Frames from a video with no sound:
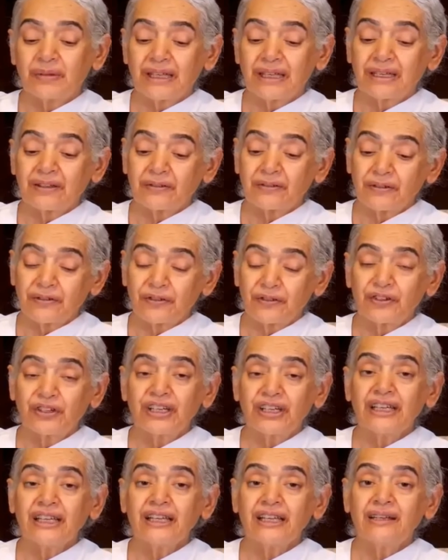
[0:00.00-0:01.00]
being
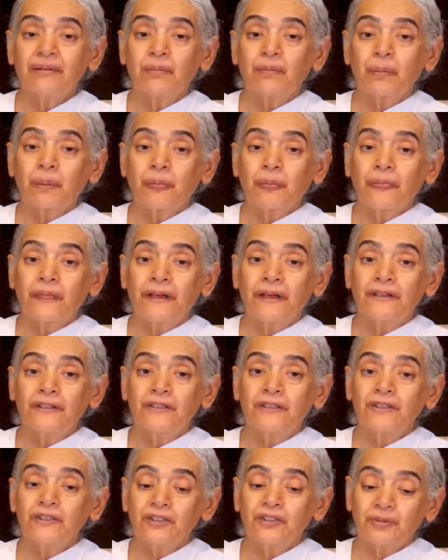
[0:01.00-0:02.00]
free
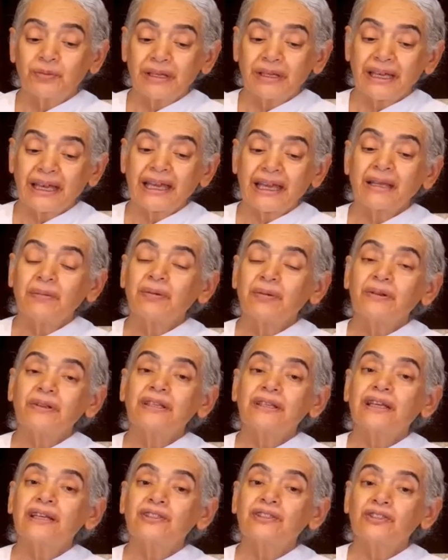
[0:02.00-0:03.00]
to be
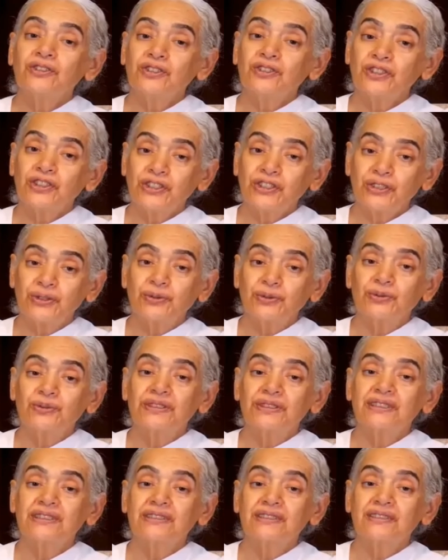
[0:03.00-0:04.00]
able then to
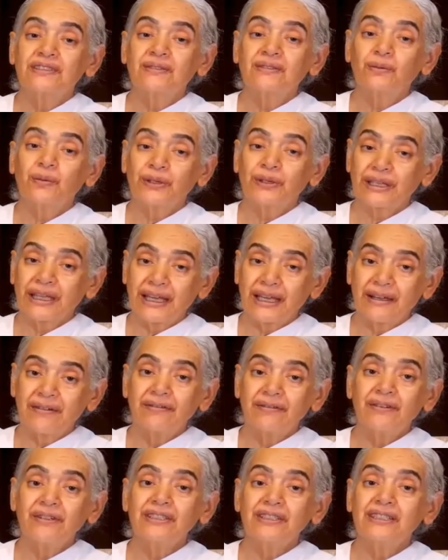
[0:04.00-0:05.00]
use
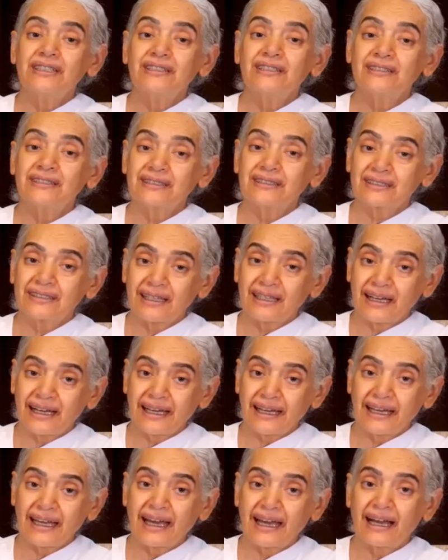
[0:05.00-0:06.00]
whatever it is
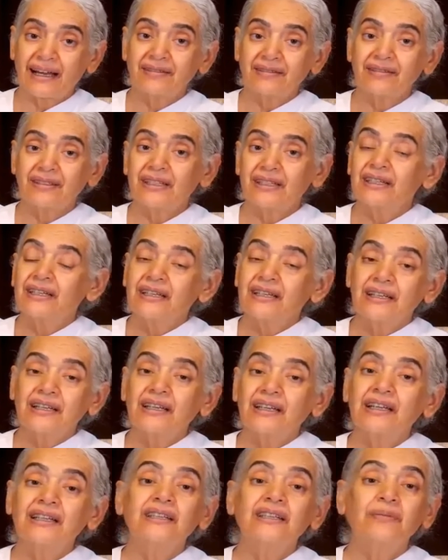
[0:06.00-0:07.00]
I have
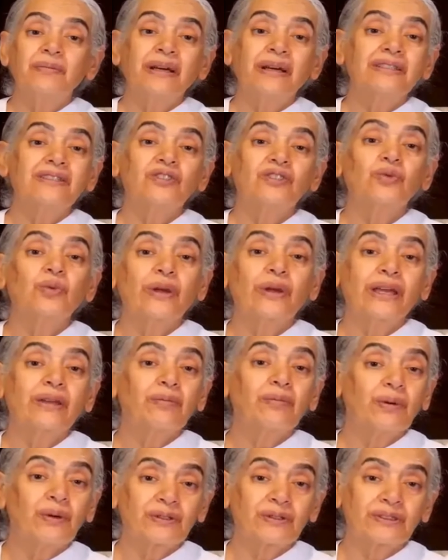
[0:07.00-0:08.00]
in the best
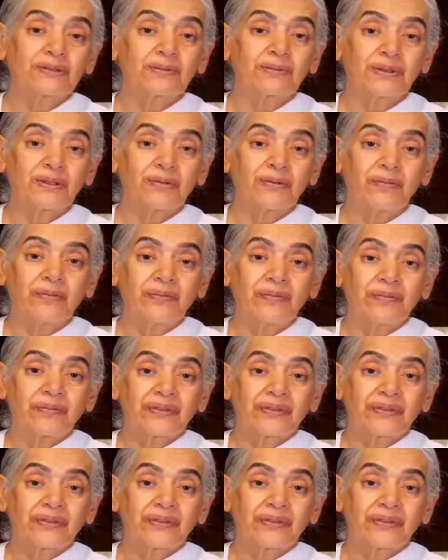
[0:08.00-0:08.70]
way possible.